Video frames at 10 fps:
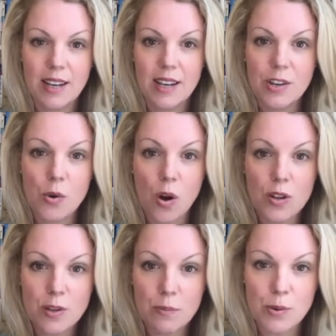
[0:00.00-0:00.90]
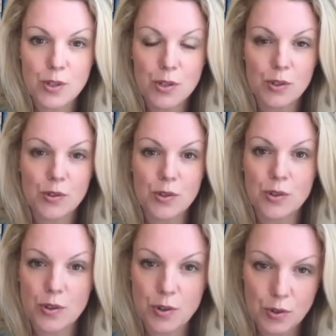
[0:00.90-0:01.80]
you also pursued
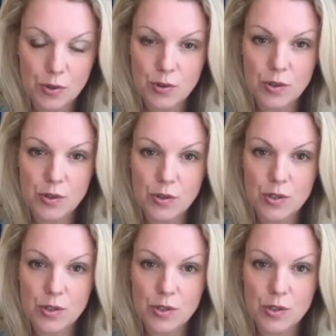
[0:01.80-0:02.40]
your